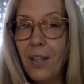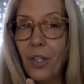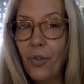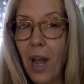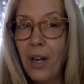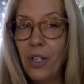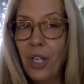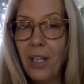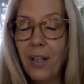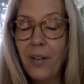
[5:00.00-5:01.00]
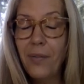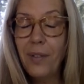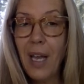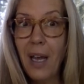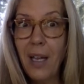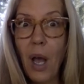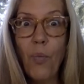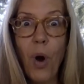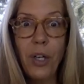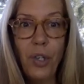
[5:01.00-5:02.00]
the strategy that I
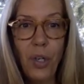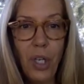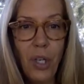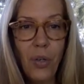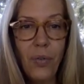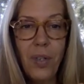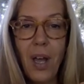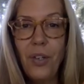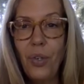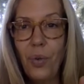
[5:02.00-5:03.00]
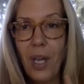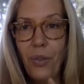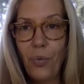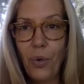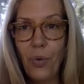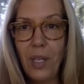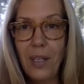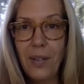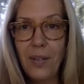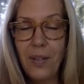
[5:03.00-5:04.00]
want you to use as you get through
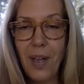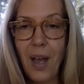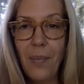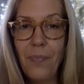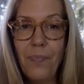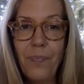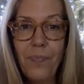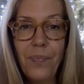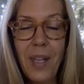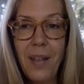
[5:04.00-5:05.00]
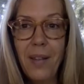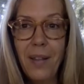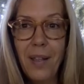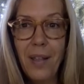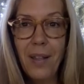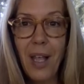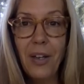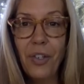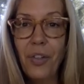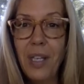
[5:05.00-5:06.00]
these
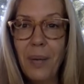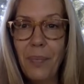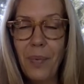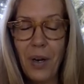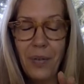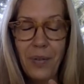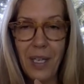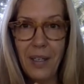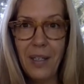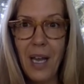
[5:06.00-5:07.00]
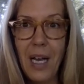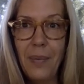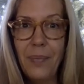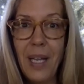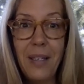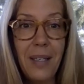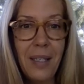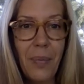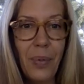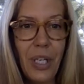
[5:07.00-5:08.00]
or the sentence
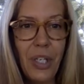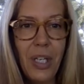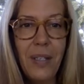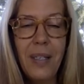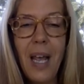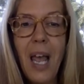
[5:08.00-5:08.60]
completions.